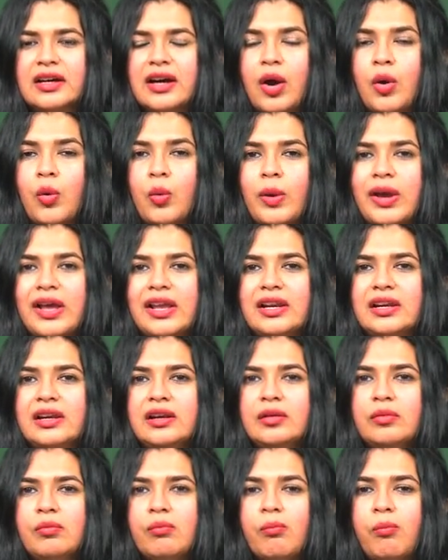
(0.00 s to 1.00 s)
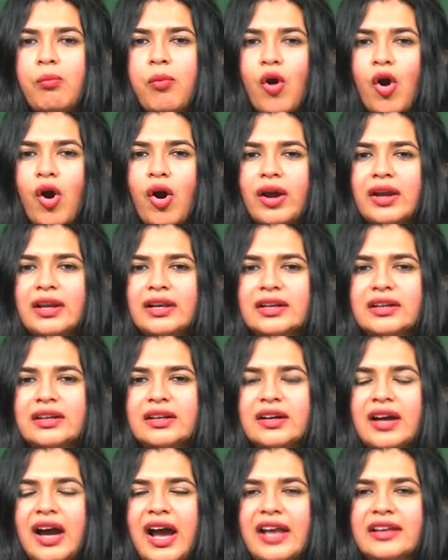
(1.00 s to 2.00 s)
a well-boiled
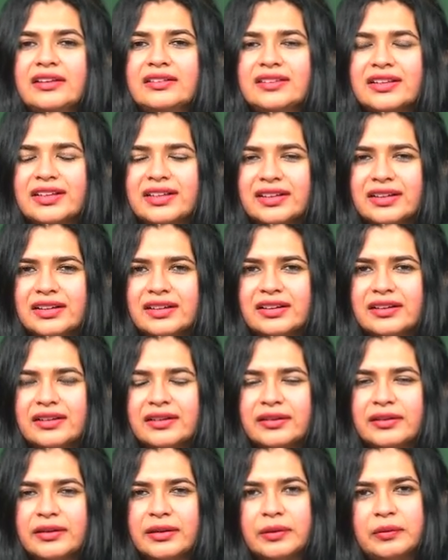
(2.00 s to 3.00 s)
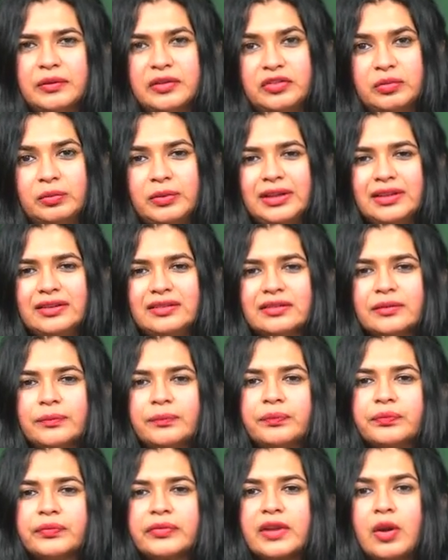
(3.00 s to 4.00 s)
icicle, which means
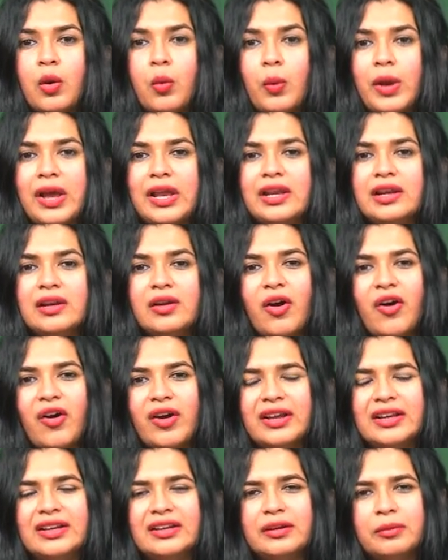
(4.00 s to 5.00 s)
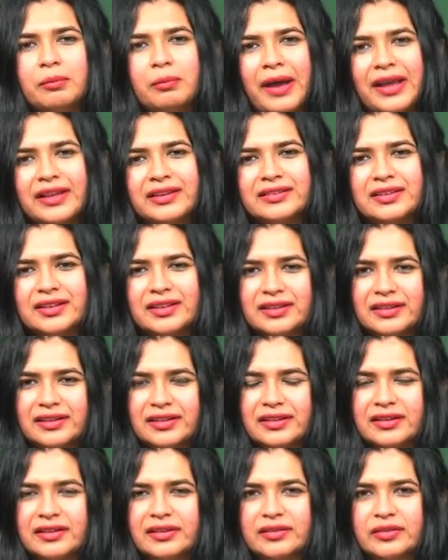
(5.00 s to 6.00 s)
a well-oiled bicycle.
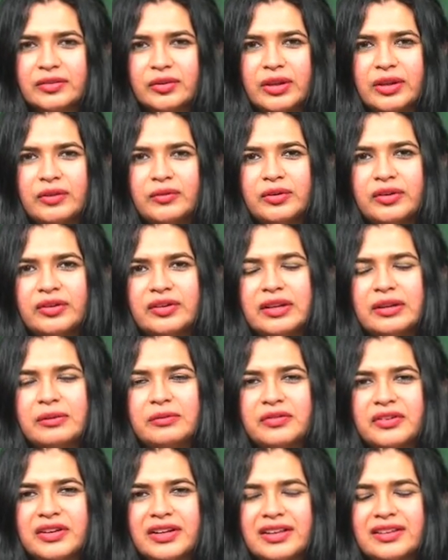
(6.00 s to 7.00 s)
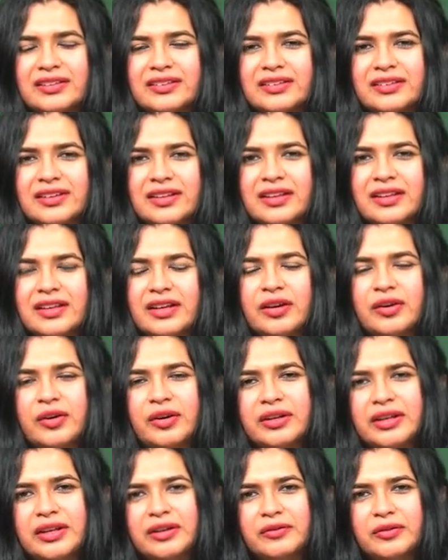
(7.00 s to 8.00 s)
So, he would rephrase
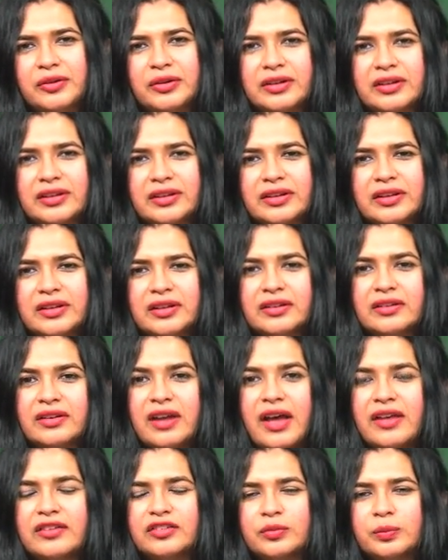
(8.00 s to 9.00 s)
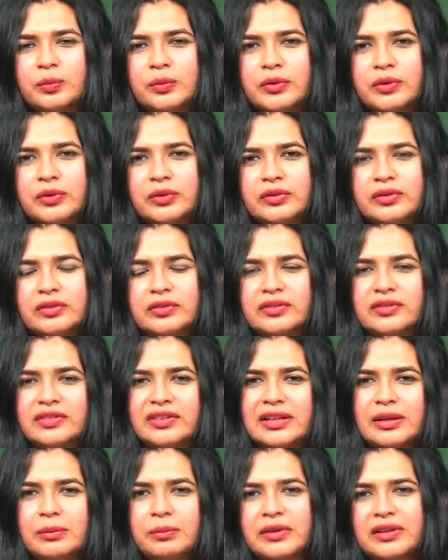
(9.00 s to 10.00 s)
or he would transport
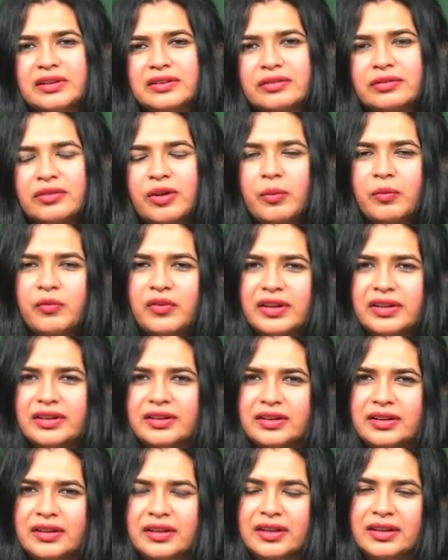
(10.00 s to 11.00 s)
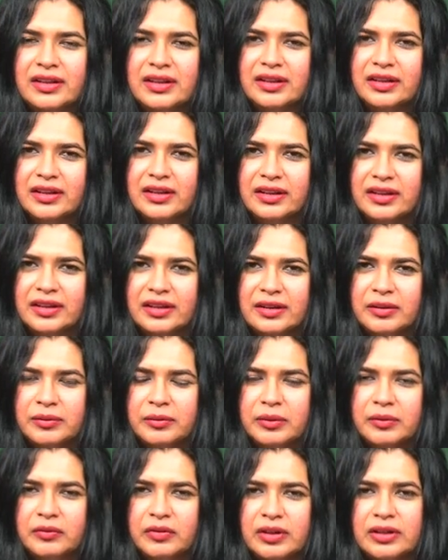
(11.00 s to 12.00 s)
syllables from one
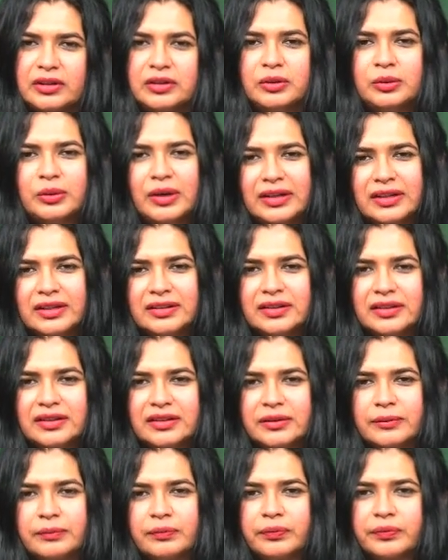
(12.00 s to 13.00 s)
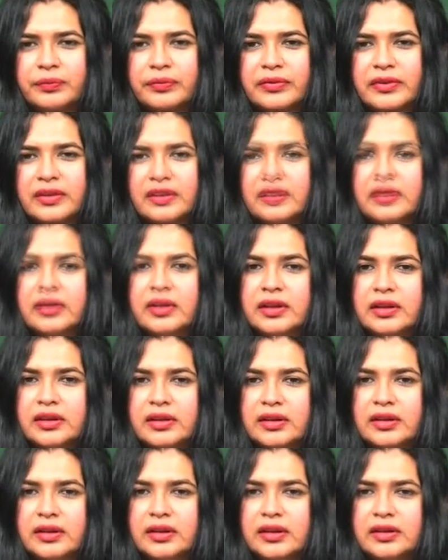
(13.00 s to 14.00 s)
word to another.
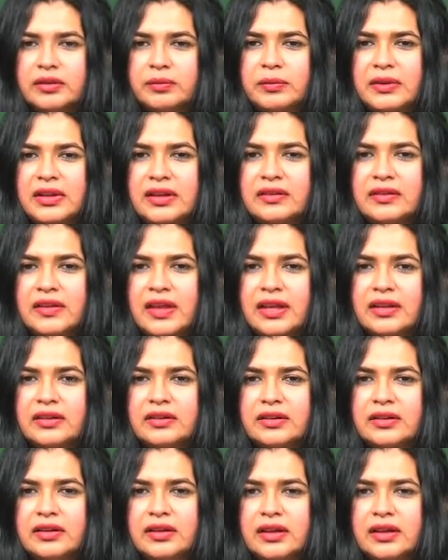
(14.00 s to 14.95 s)
It means that